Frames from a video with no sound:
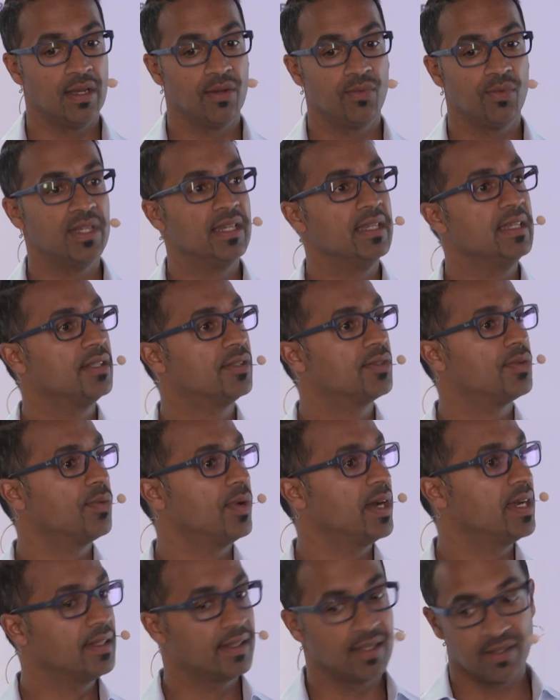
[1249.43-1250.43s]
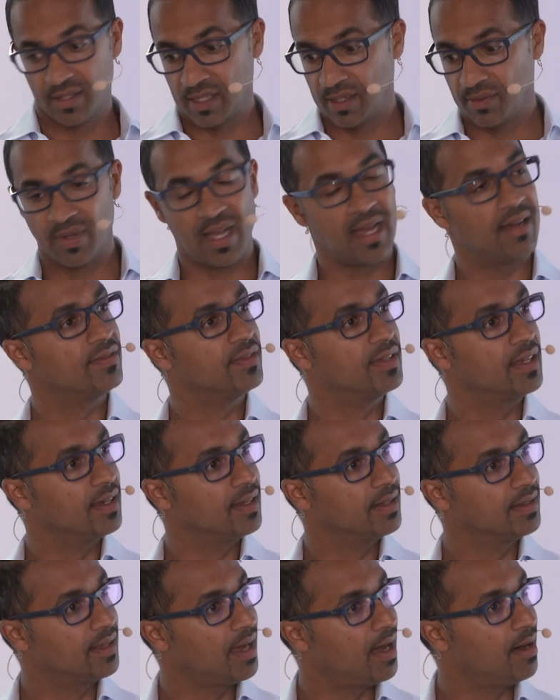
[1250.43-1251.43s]
We need to wait until we have
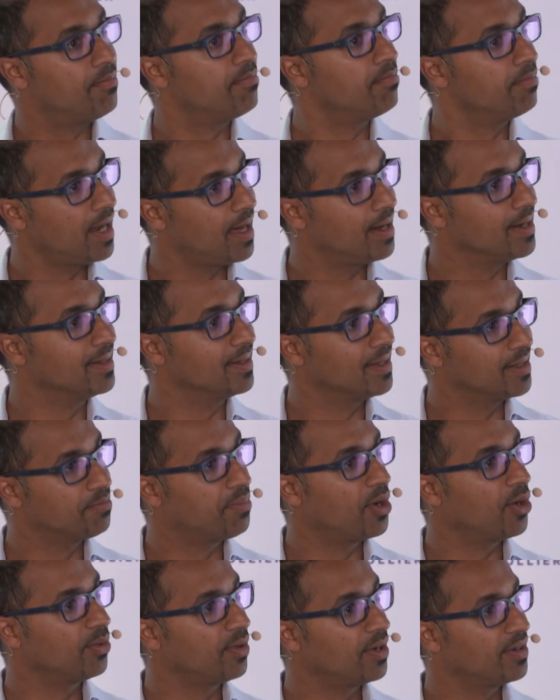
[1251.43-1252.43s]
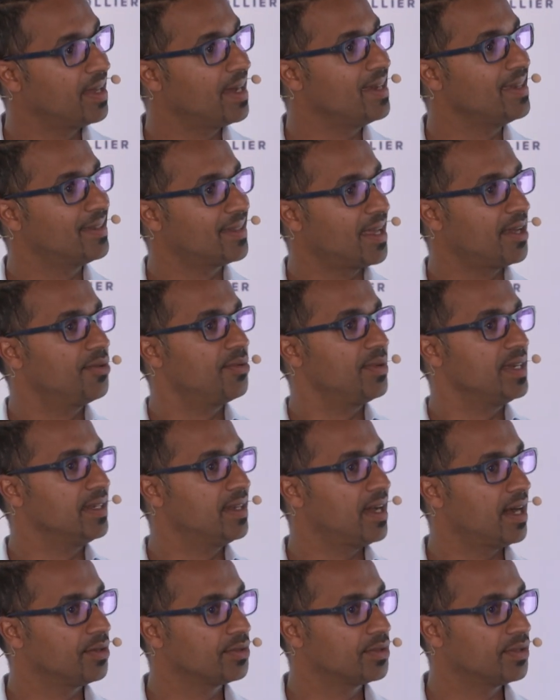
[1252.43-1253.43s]
the unblinded polar data and
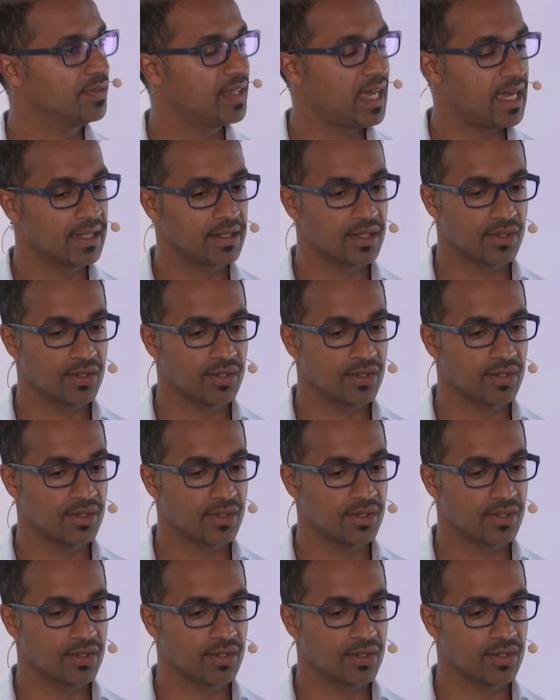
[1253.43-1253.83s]
read out of that,